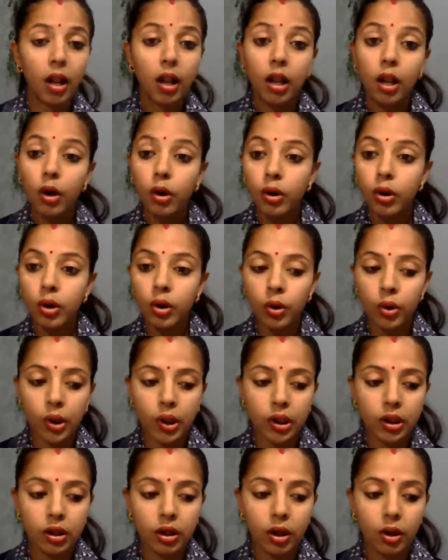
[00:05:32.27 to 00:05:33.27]
Look,
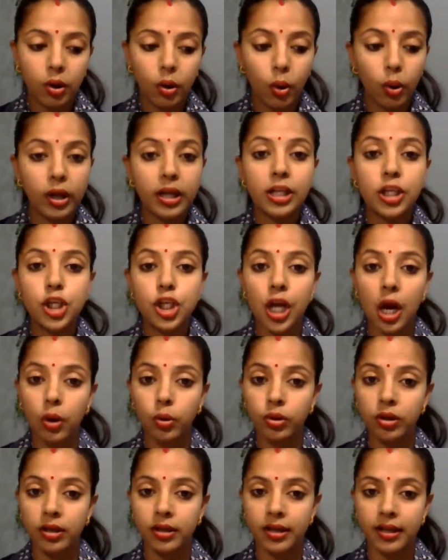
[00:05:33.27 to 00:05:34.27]
look, Lohit
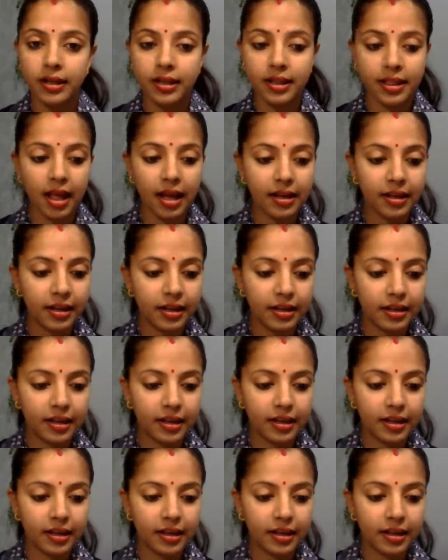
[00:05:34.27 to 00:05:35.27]
shouted
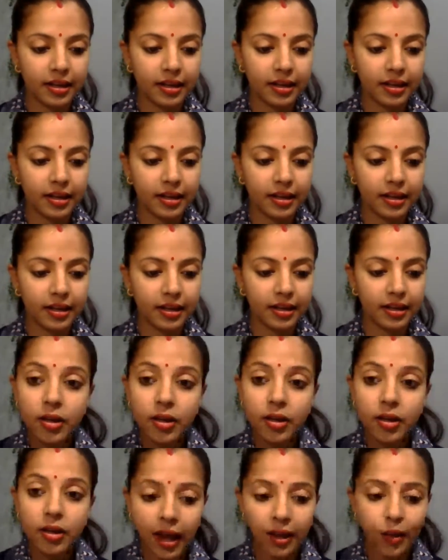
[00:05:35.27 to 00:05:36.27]
excitedly. There is a
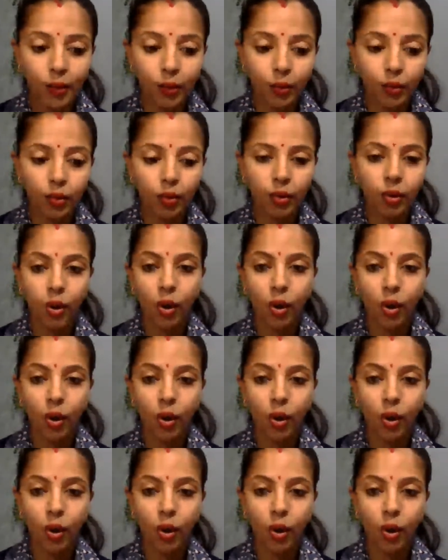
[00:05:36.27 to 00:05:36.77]
rhino.